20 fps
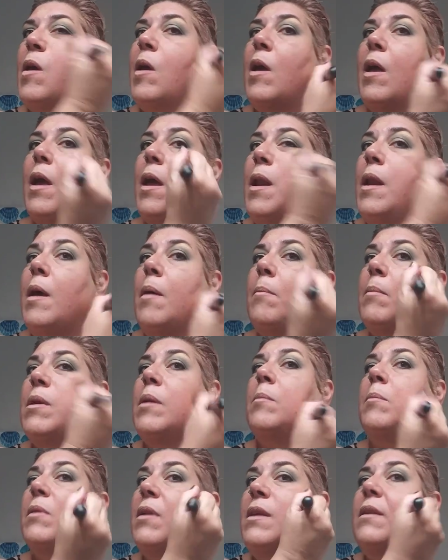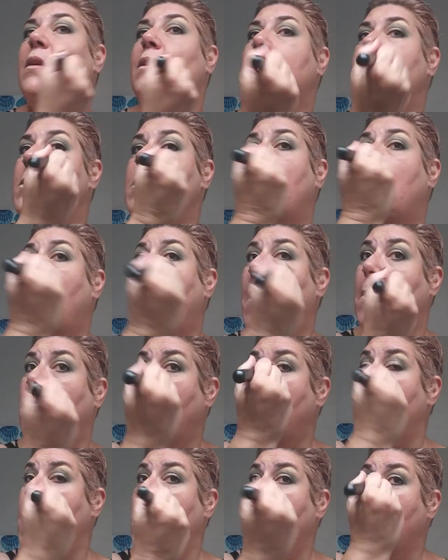And I'm gonna blend that sucker
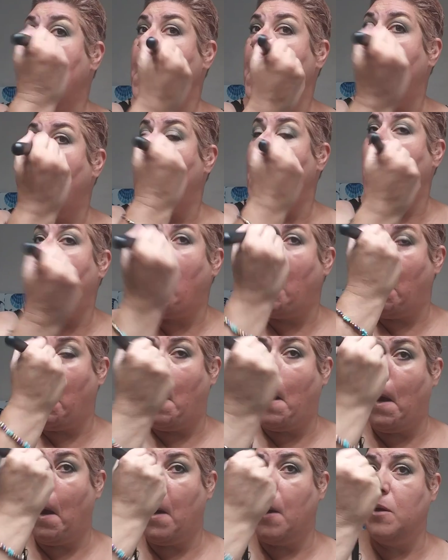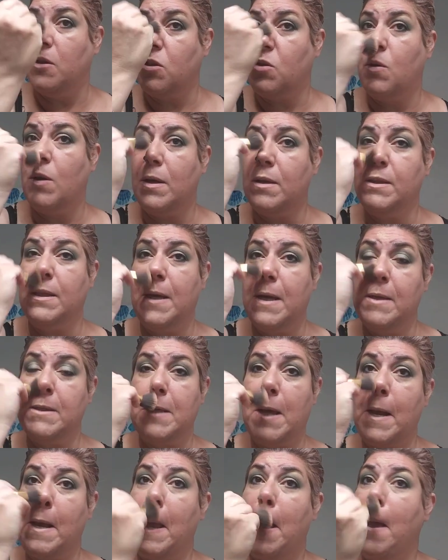right in as quickly as
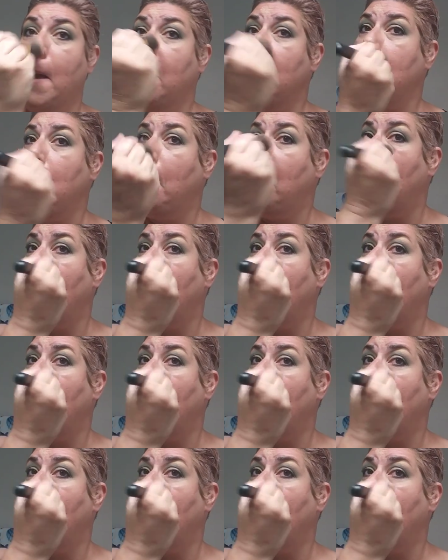I can.